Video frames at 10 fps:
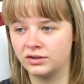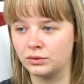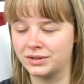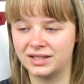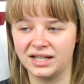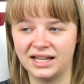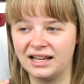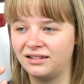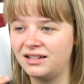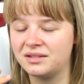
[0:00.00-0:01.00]
So it's like,
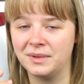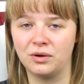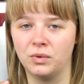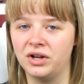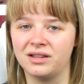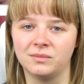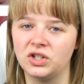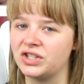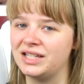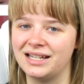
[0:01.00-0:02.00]
at least make one of them
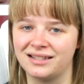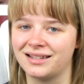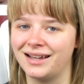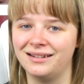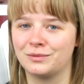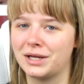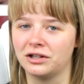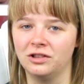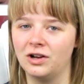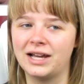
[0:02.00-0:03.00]
look decent so I
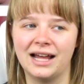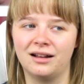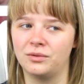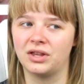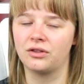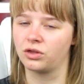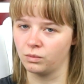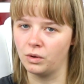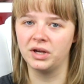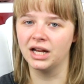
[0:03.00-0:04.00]
can look at it without
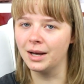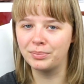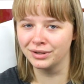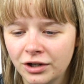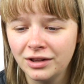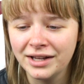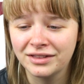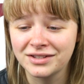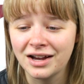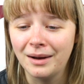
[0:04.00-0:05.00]
throwing up. You're like
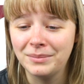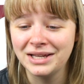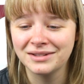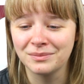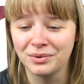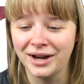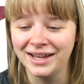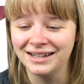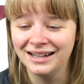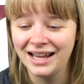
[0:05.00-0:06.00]
the top piece of
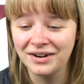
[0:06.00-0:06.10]
bread.